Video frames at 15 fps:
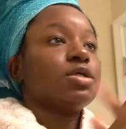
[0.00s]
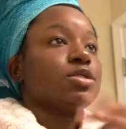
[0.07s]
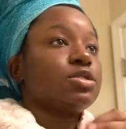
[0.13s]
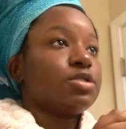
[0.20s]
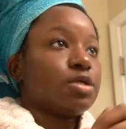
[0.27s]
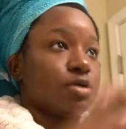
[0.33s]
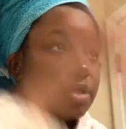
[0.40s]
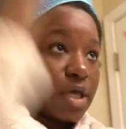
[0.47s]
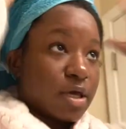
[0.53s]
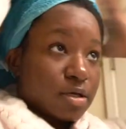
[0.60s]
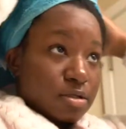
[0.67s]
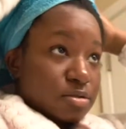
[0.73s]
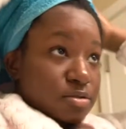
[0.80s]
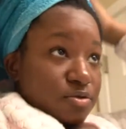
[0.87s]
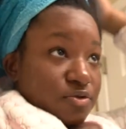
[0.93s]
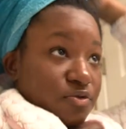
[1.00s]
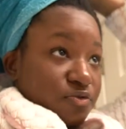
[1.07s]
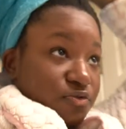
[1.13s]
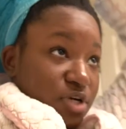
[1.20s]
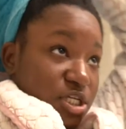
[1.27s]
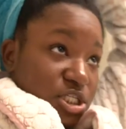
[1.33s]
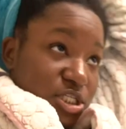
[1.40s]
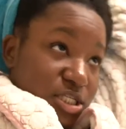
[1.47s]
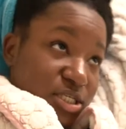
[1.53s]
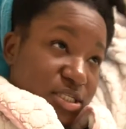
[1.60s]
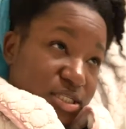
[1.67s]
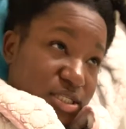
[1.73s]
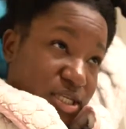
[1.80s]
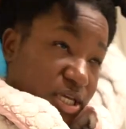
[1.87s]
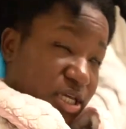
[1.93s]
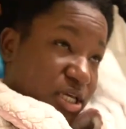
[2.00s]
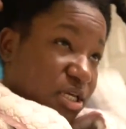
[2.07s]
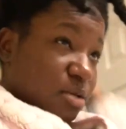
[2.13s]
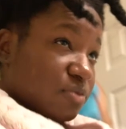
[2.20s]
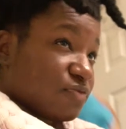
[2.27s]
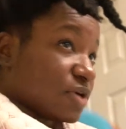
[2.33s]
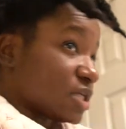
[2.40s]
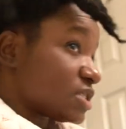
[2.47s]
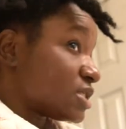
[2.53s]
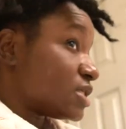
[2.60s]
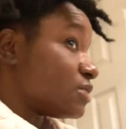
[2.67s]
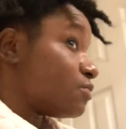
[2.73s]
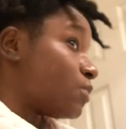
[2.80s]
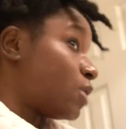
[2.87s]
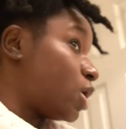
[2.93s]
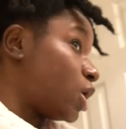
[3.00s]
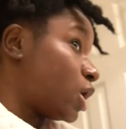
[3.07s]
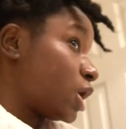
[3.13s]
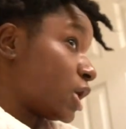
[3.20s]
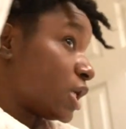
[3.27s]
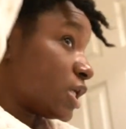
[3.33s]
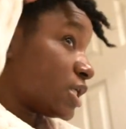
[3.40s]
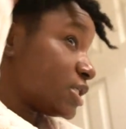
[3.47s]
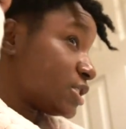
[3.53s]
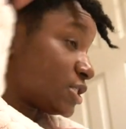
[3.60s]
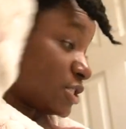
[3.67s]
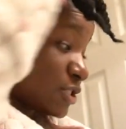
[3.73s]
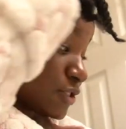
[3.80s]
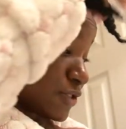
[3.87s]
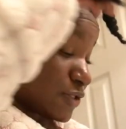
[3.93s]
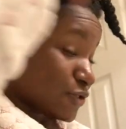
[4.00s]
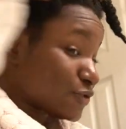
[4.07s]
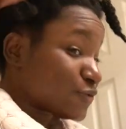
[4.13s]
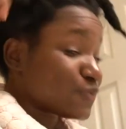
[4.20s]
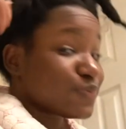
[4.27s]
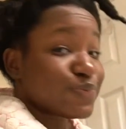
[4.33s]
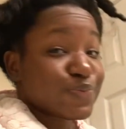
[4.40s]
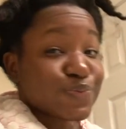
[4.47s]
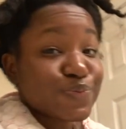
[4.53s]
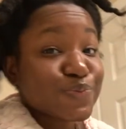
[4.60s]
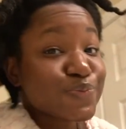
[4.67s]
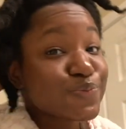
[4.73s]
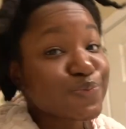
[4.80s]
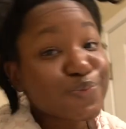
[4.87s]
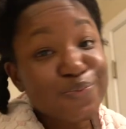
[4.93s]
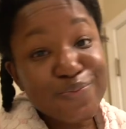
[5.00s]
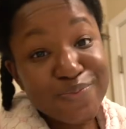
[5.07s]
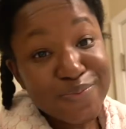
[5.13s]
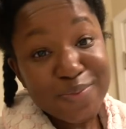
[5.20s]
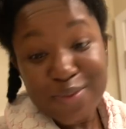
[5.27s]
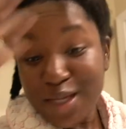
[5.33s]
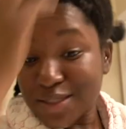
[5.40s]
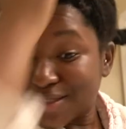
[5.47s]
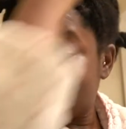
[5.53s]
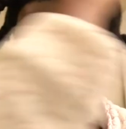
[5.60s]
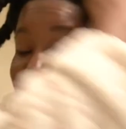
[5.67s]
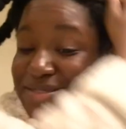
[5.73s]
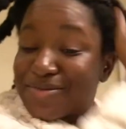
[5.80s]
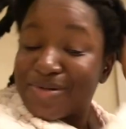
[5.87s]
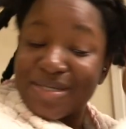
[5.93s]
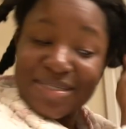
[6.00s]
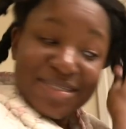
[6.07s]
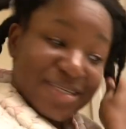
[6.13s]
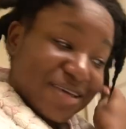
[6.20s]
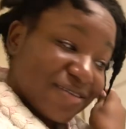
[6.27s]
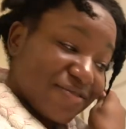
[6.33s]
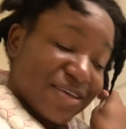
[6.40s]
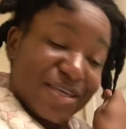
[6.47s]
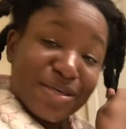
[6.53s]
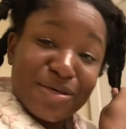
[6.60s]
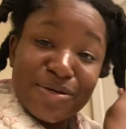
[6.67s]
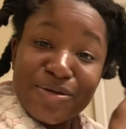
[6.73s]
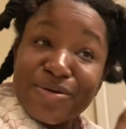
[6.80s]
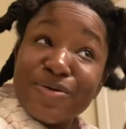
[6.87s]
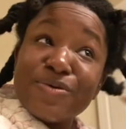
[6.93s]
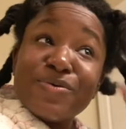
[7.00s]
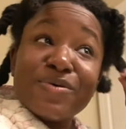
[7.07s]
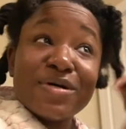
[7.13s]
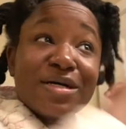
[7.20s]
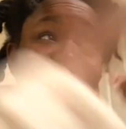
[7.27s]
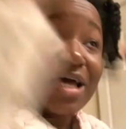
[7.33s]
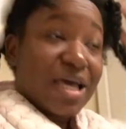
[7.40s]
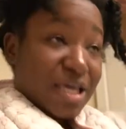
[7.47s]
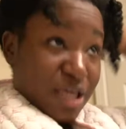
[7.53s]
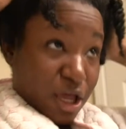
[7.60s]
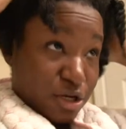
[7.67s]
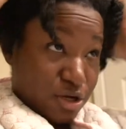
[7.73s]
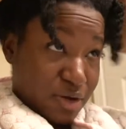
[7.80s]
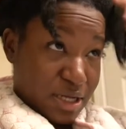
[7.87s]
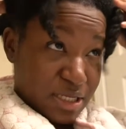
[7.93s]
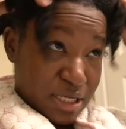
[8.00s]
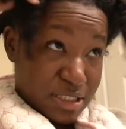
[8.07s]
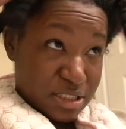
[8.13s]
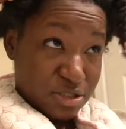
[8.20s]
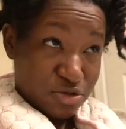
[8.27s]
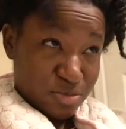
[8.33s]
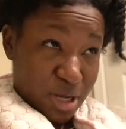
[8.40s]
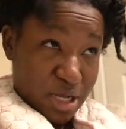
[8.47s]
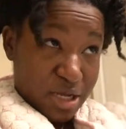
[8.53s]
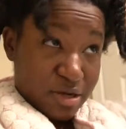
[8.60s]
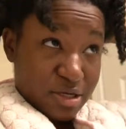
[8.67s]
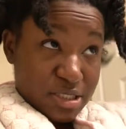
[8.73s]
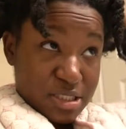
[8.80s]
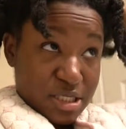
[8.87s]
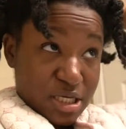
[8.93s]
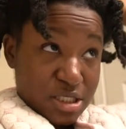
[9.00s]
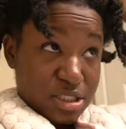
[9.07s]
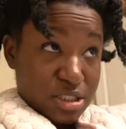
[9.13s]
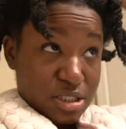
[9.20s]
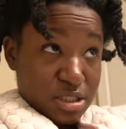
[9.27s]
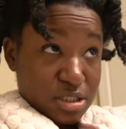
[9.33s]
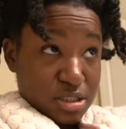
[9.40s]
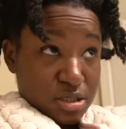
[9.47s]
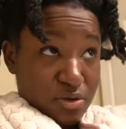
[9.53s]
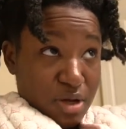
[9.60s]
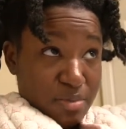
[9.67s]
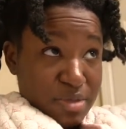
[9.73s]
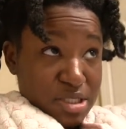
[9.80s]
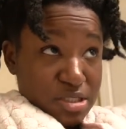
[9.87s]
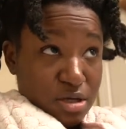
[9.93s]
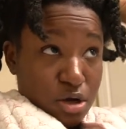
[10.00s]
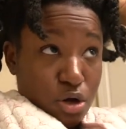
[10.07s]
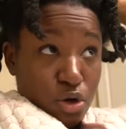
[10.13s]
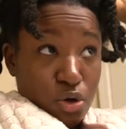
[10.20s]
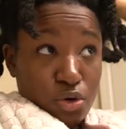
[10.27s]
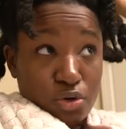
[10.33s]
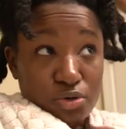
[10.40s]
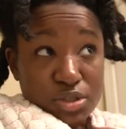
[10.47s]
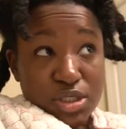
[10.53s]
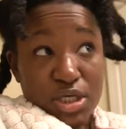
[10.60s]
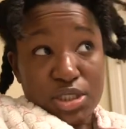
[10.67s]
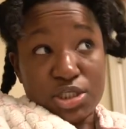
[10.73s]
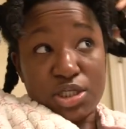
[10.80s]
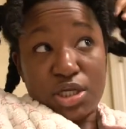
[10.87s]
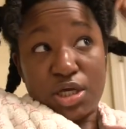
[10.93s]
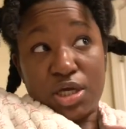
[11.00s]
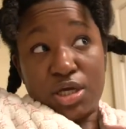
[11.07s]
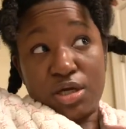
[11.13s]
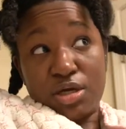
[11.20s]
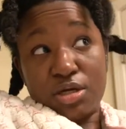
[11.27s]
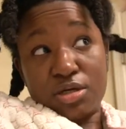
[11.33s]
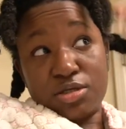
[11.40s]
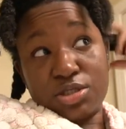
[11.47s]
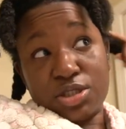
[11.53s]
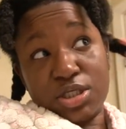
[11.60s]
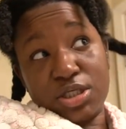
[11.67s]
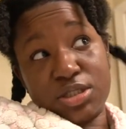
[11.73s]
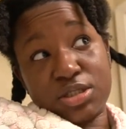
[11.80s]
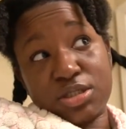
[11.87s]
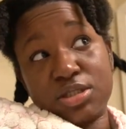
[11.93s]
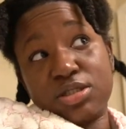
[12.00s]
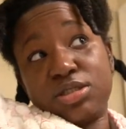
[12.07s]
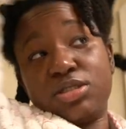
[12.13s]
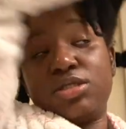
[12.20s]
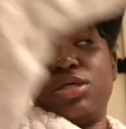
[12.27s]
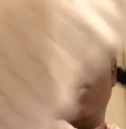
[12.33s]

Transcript: so yeah freshly steamed, freshly washed. This is what it's giving you. Y'all know I like to do my hair in sections. Oh, I missed a whole section of hair, Jesus.